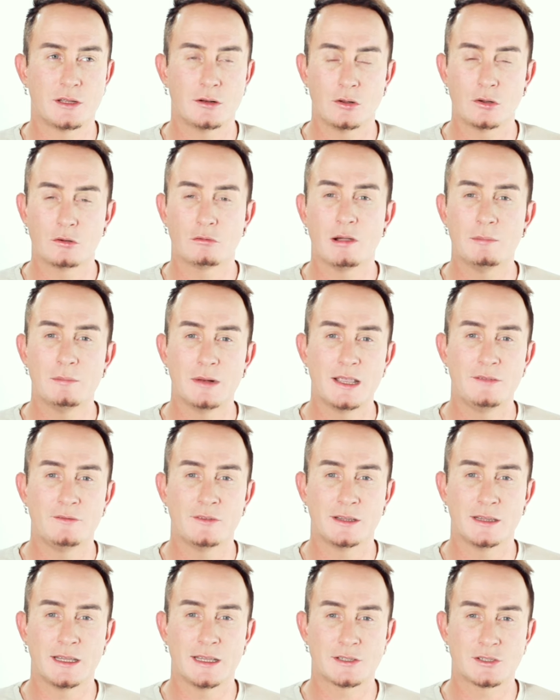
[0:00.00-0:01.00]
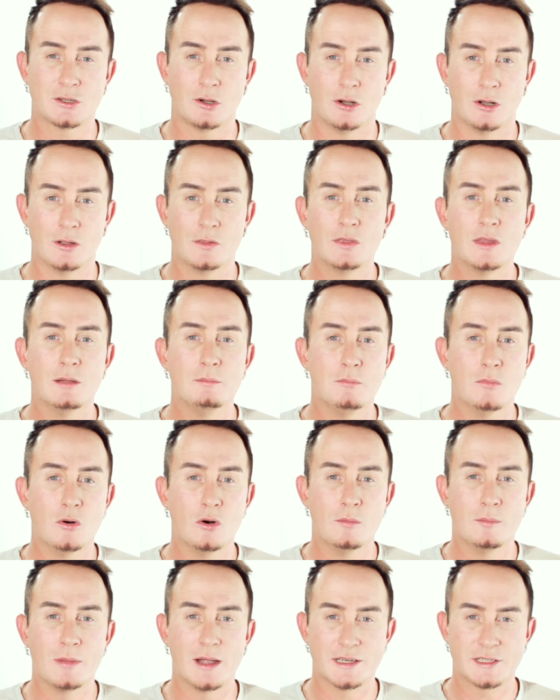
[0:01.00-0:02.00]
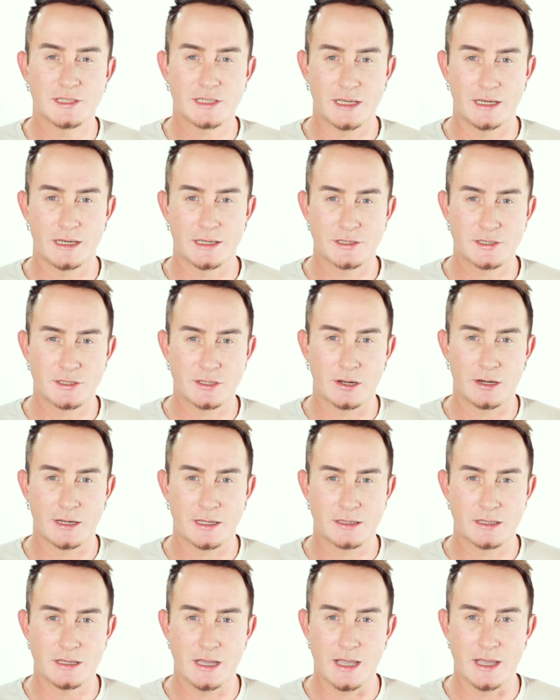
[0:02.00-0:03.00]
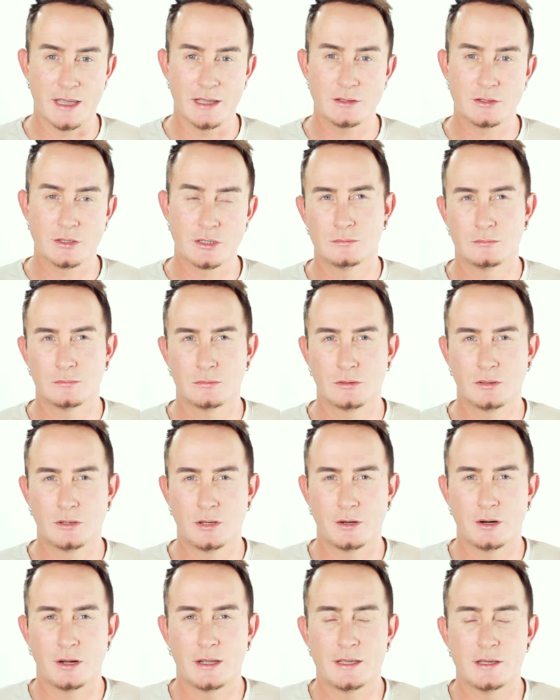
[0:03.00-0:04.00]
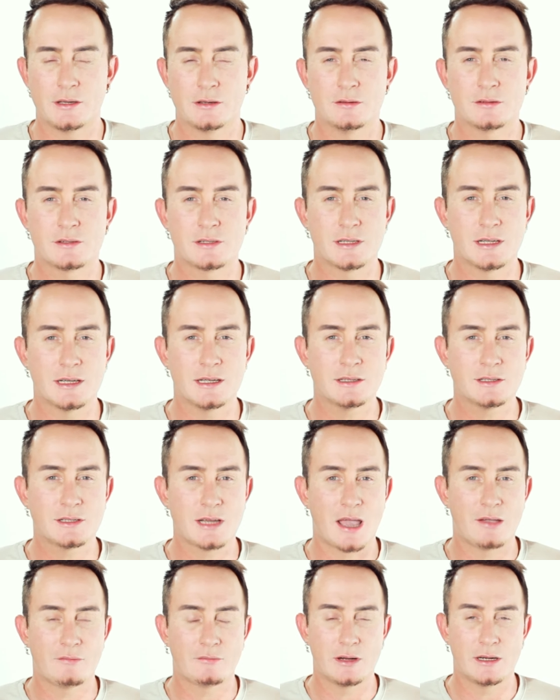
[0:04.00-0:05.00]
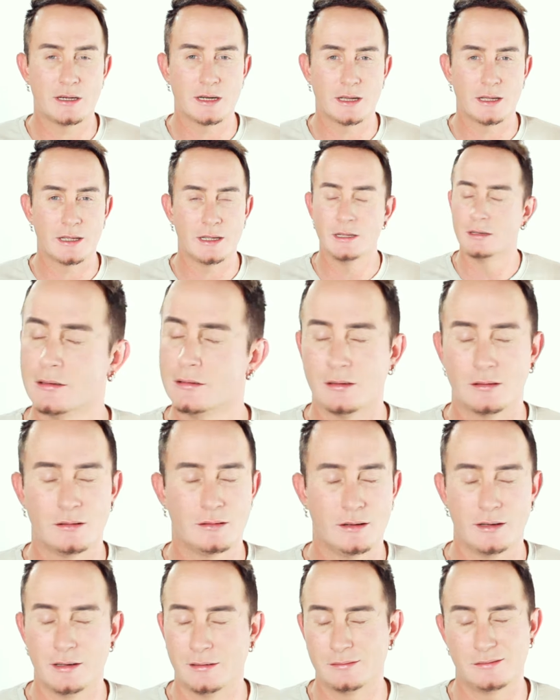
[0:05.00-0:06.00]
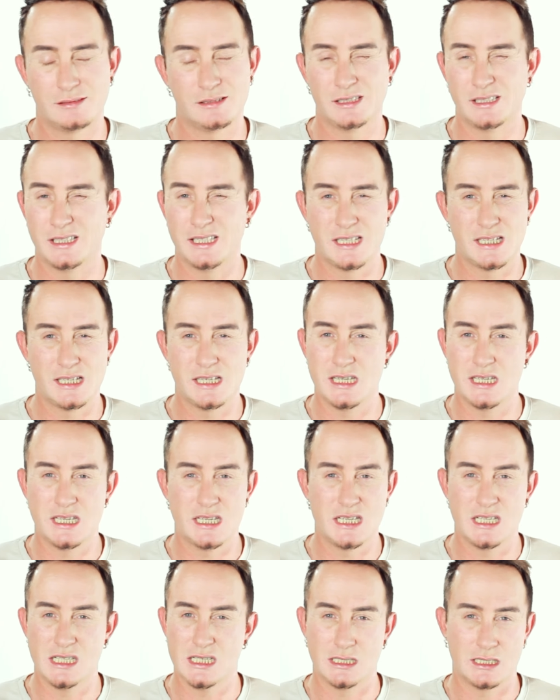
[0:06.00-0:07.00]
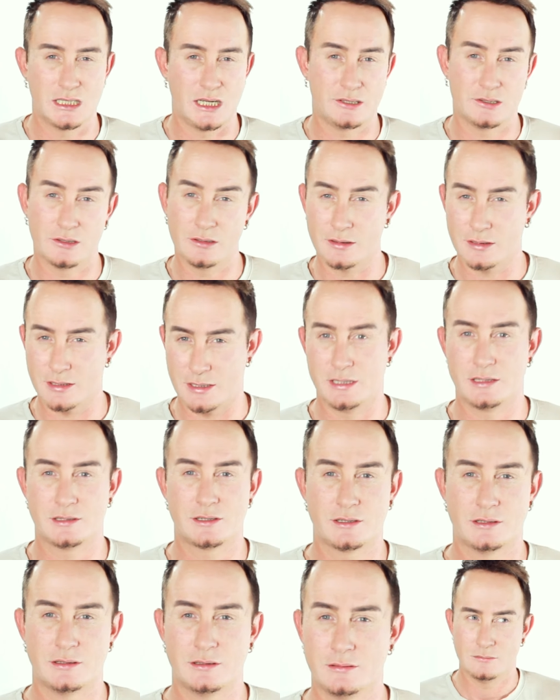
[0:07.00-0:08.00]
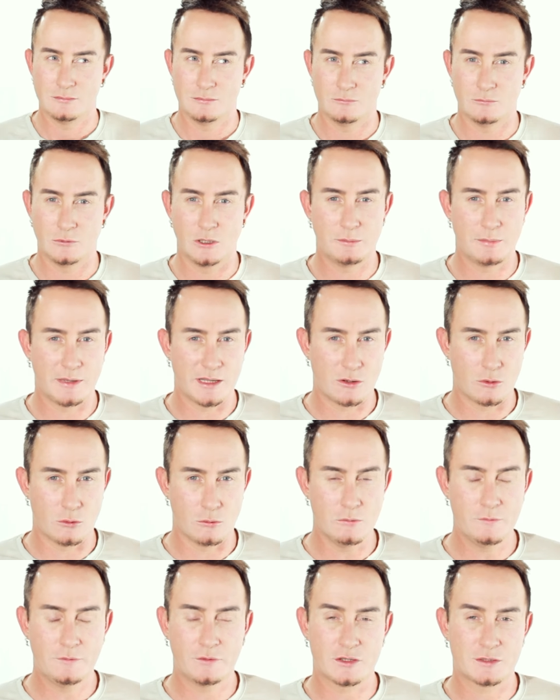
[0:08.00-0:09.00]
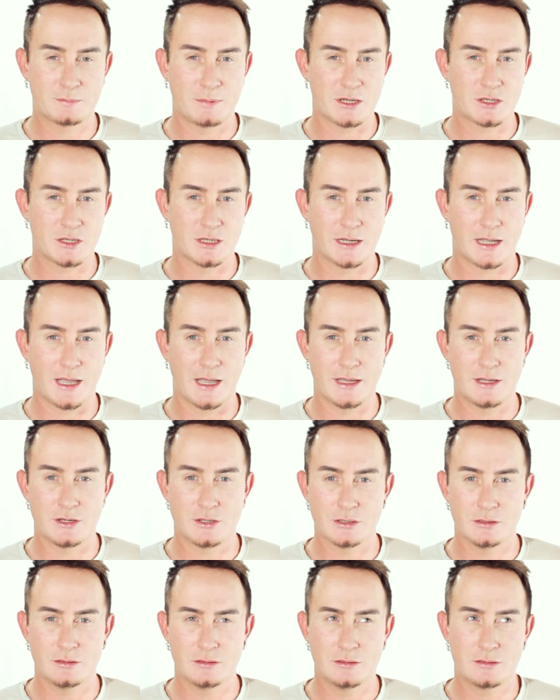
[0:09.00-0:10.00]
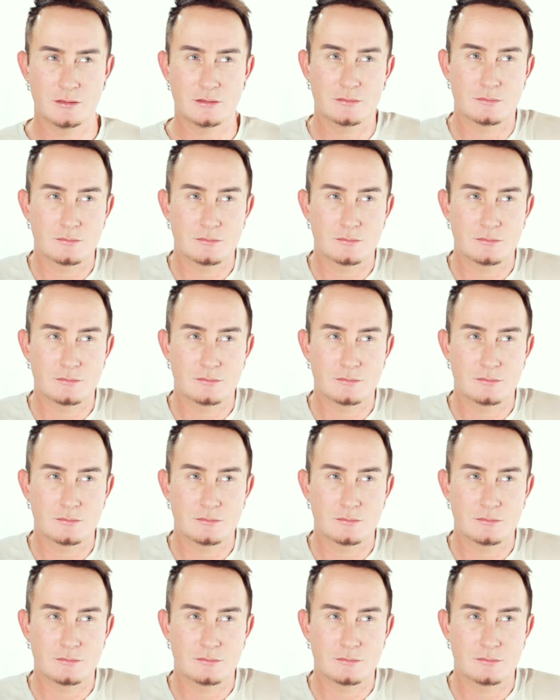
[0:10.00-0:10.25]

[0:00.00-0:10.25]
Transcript: longer I'm leaving this on, the more my skin is starting to itch. Could I use this every day? I don't think so. Would it be cool for special occasions?